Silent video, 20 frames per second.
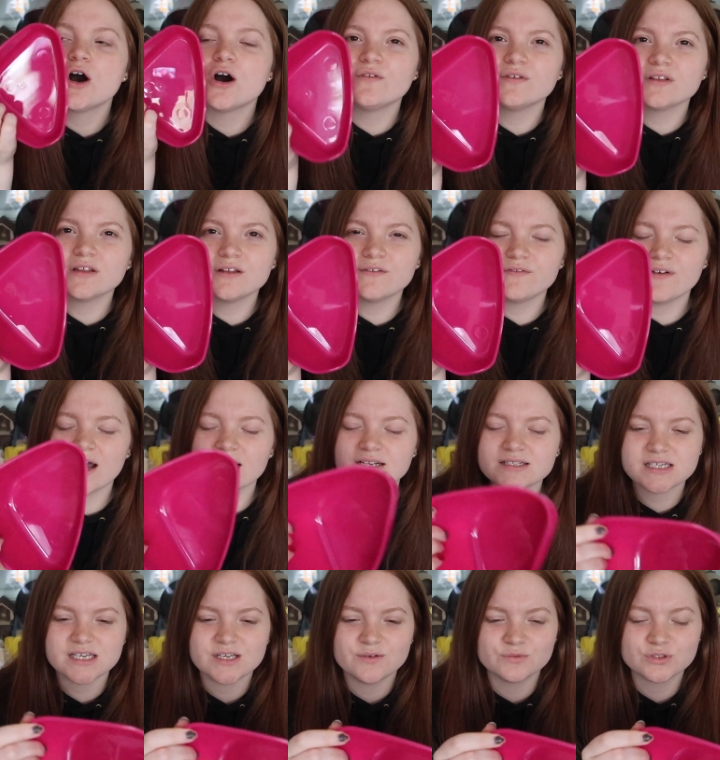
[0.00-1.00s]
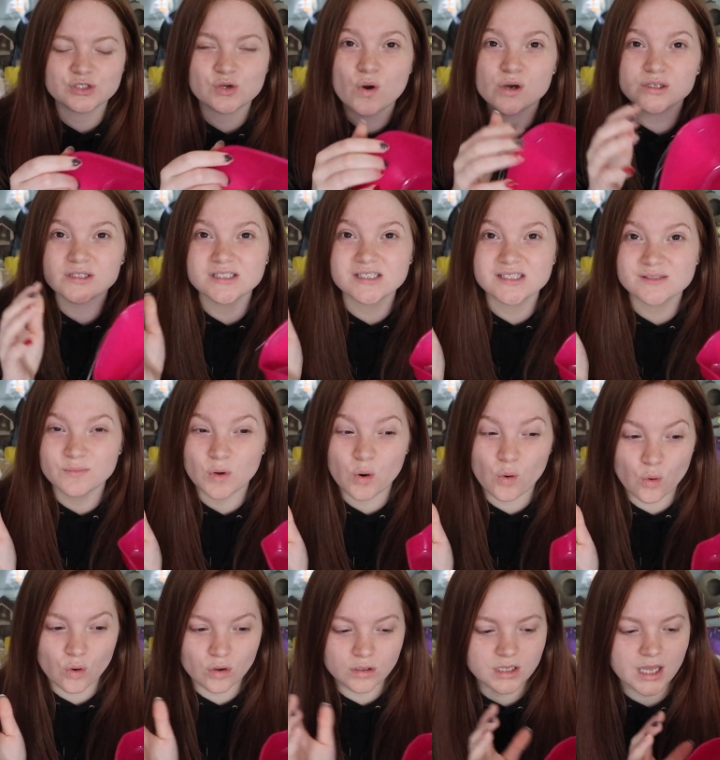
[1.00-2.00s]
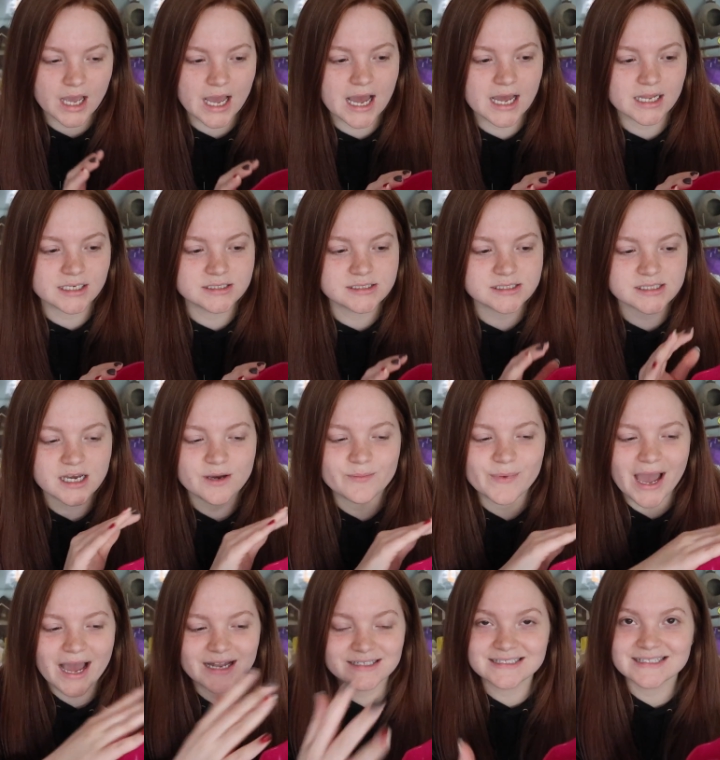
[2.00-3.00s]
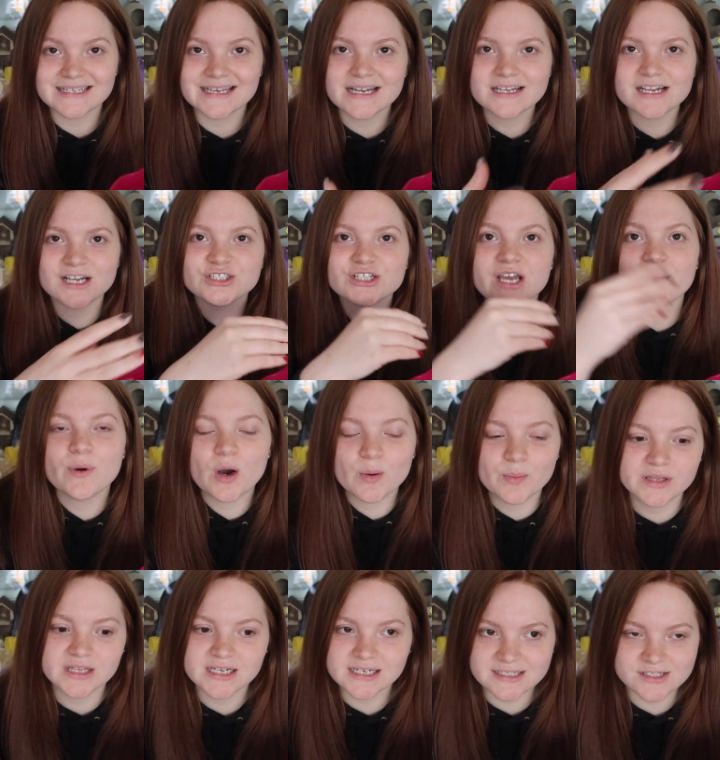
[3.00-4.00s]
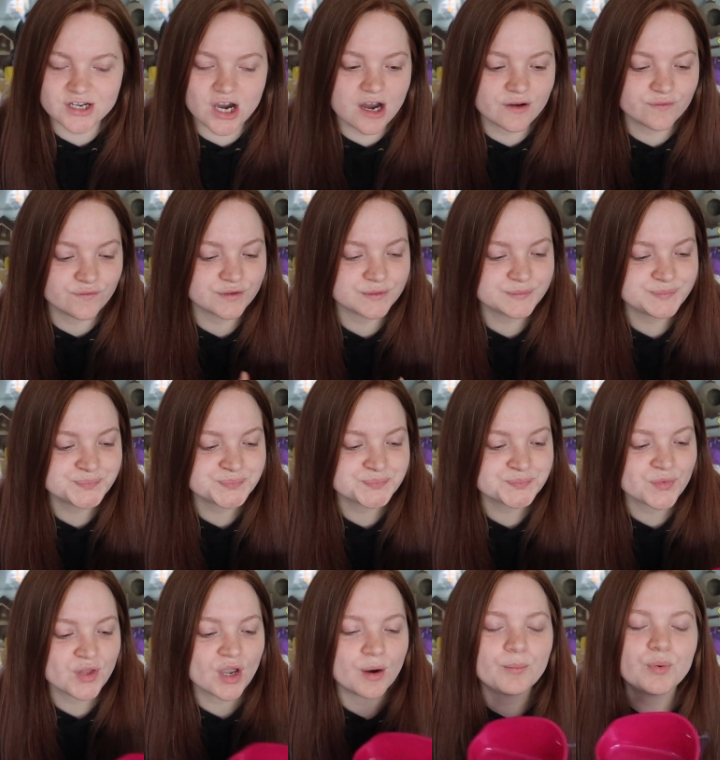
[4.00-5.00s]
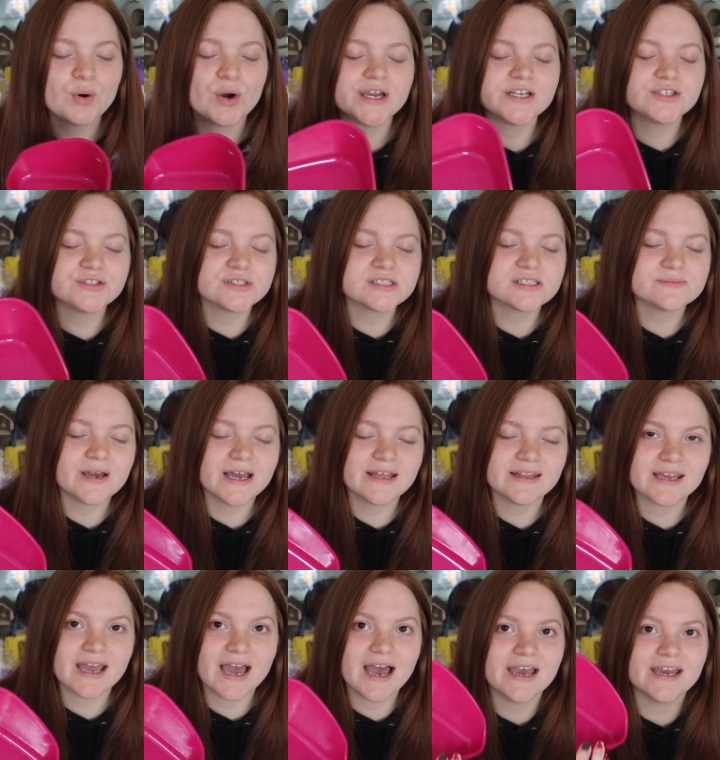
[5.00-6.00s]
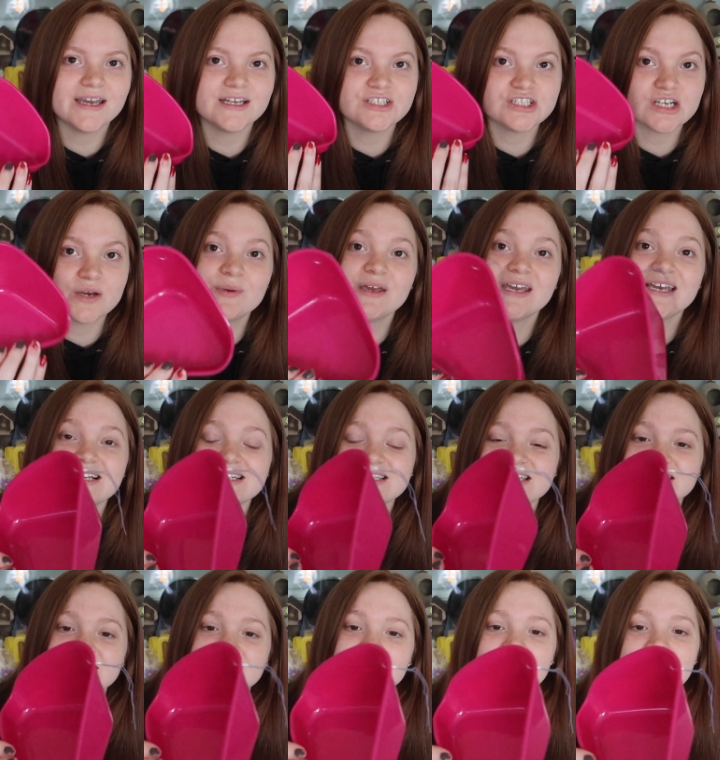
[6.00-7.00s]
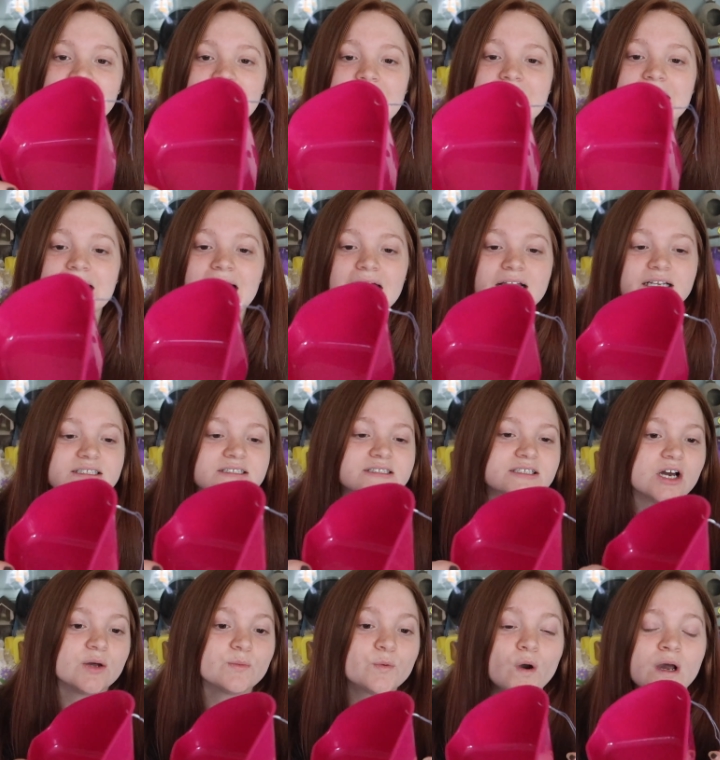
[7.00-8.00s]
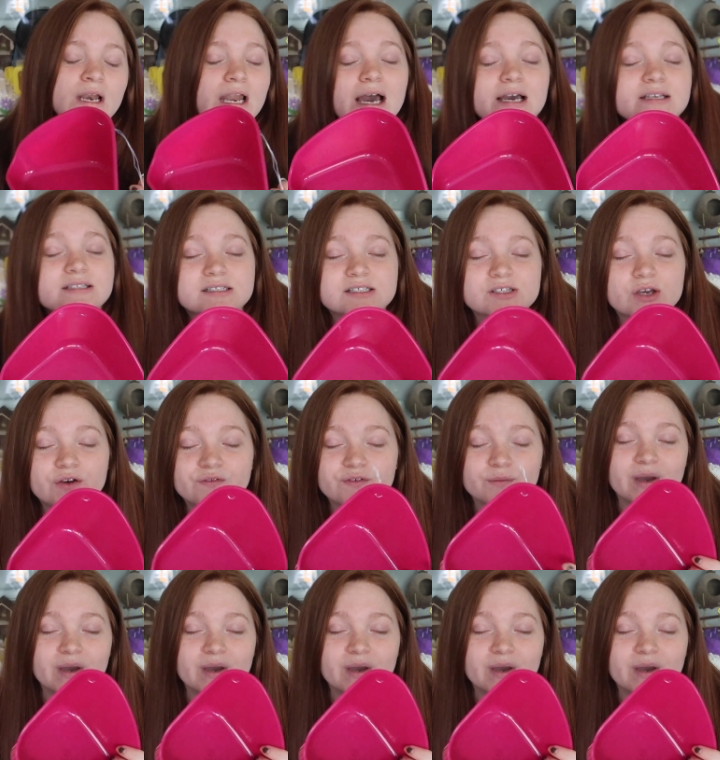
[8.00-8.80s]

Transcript: other than the fact it was quite small and um, it had a lid and she kept popping the lid off but it does make the cage a bit easier to clean and I'm quite lazy so if